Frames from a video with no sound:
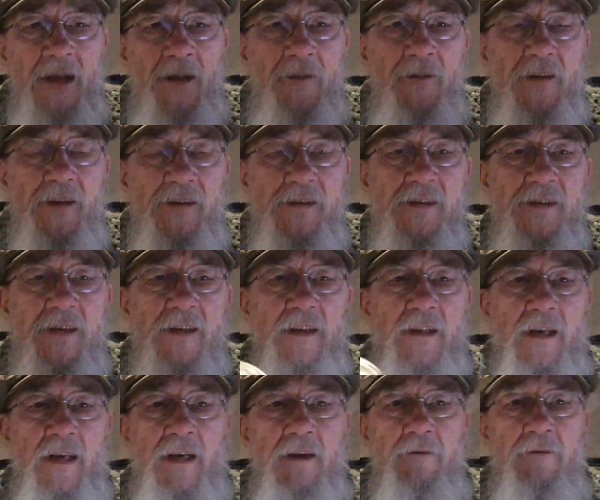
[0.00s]
This
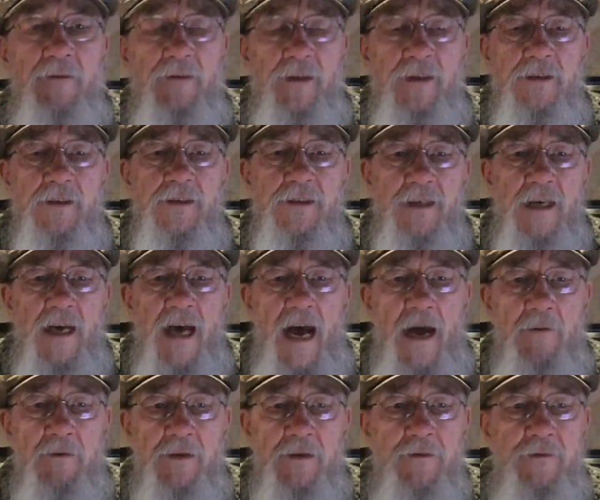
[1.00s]

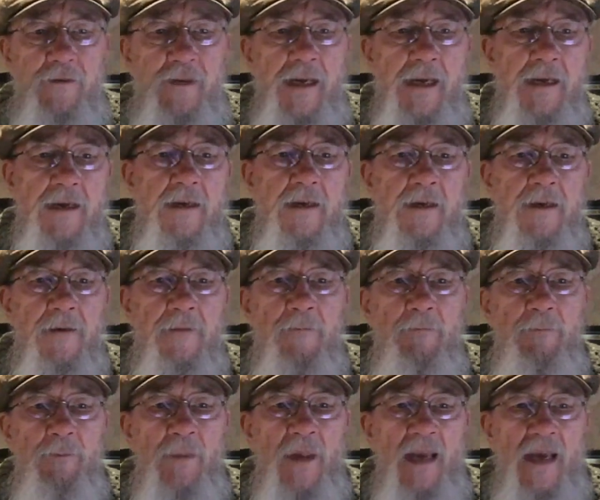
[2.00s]
Irish Flake
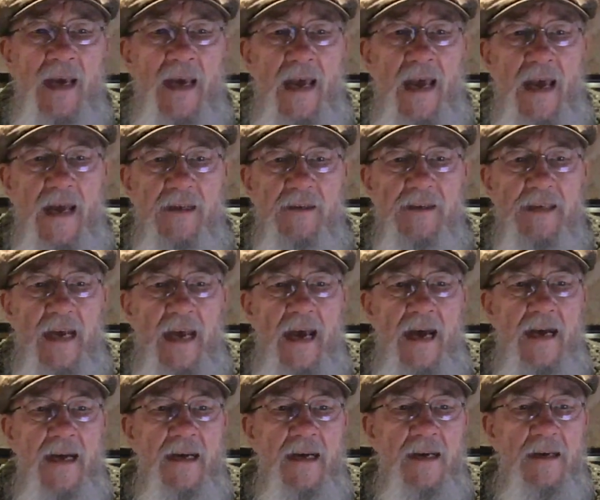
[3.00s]
has
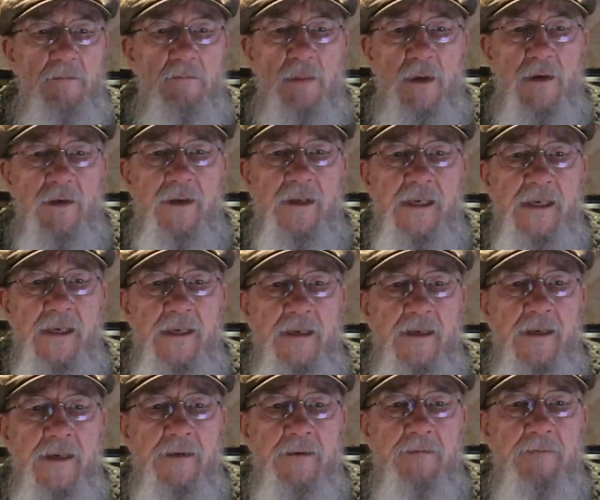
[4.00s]
burley in
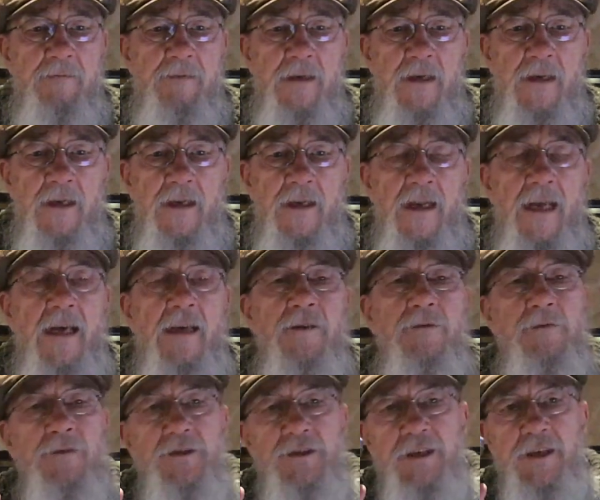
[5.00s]
it. It has
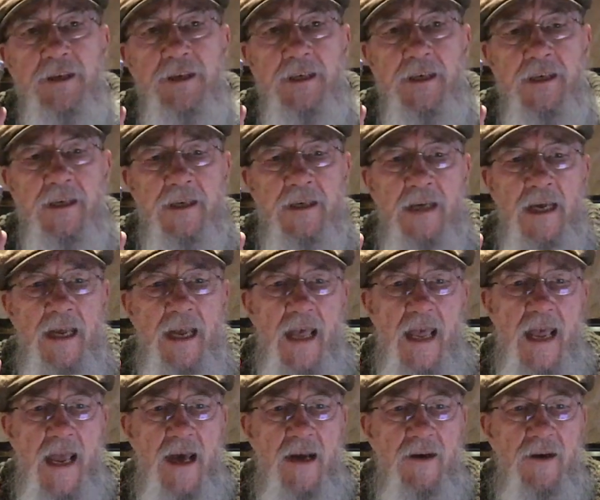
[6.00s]
Virginia
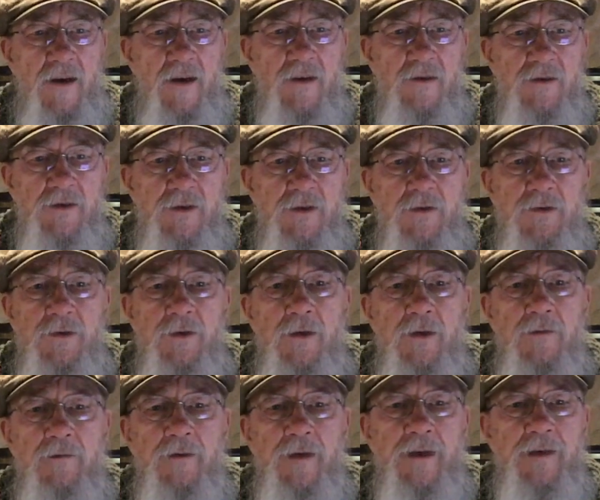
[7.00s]
and also
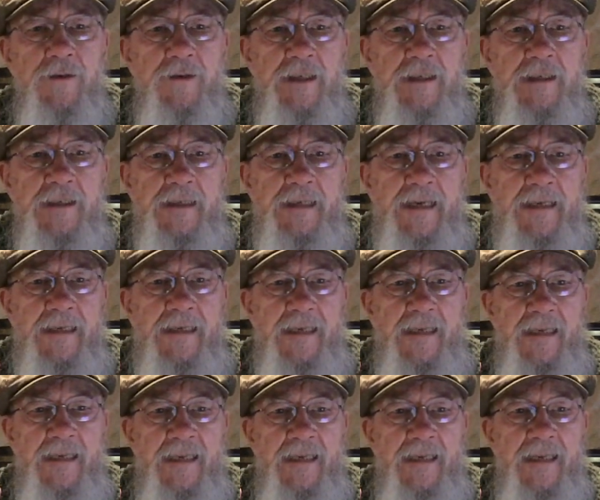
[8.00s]
dark-fired
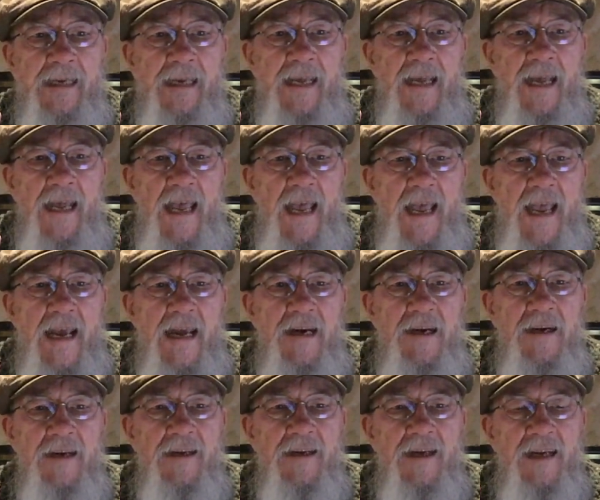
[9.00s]
Kentucky.
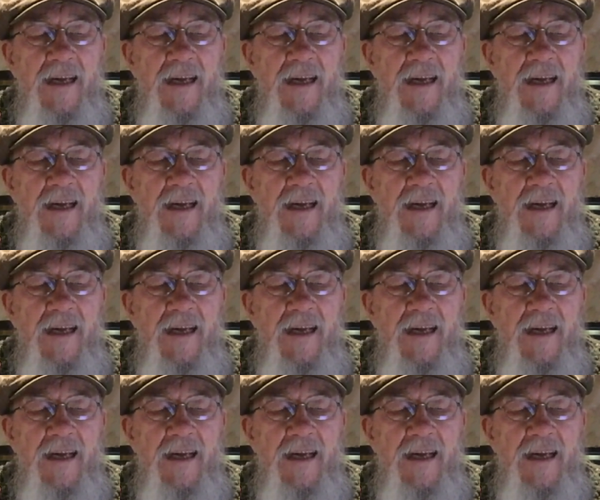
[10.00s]
And